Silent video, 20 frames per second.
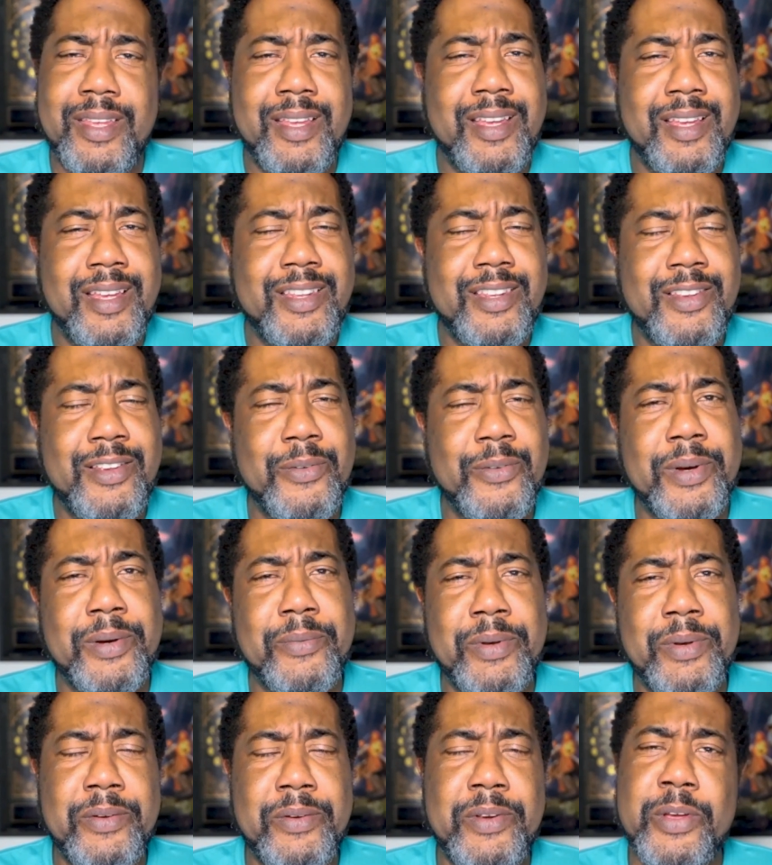You
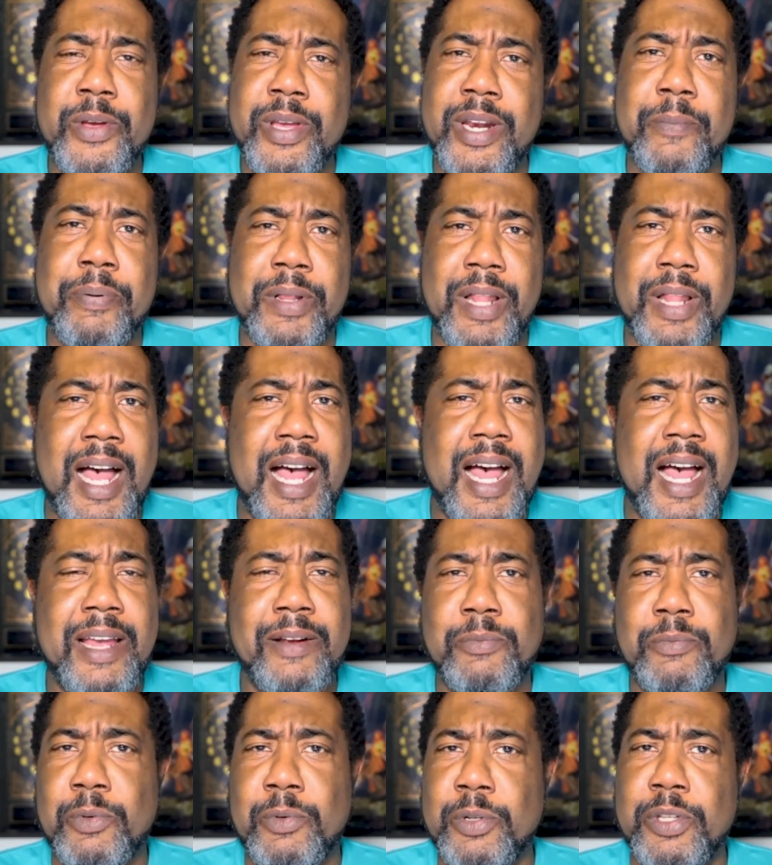can apply.
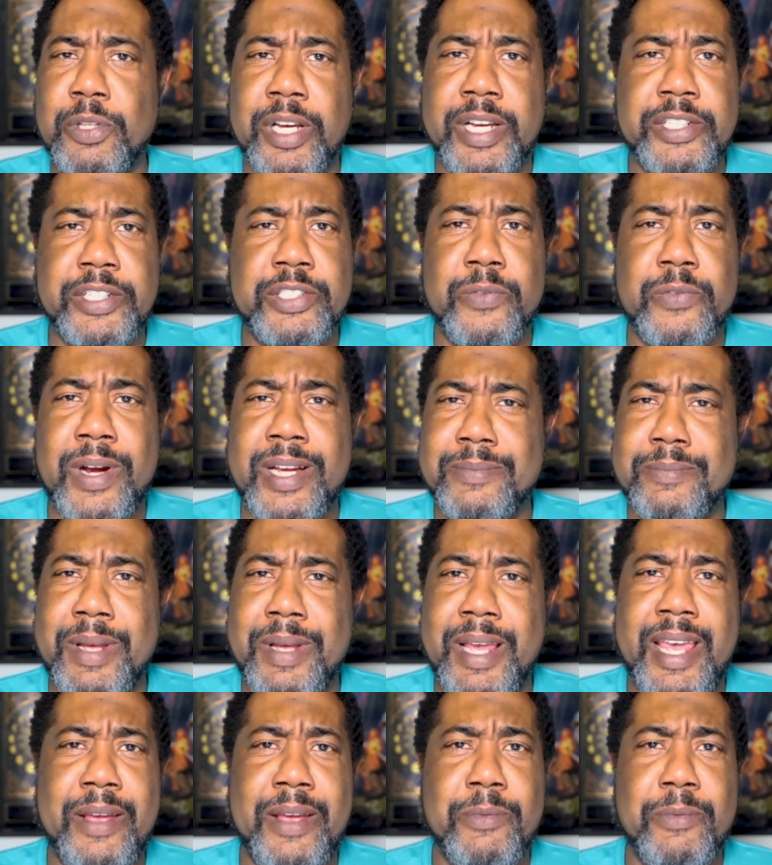We'll look at your resume.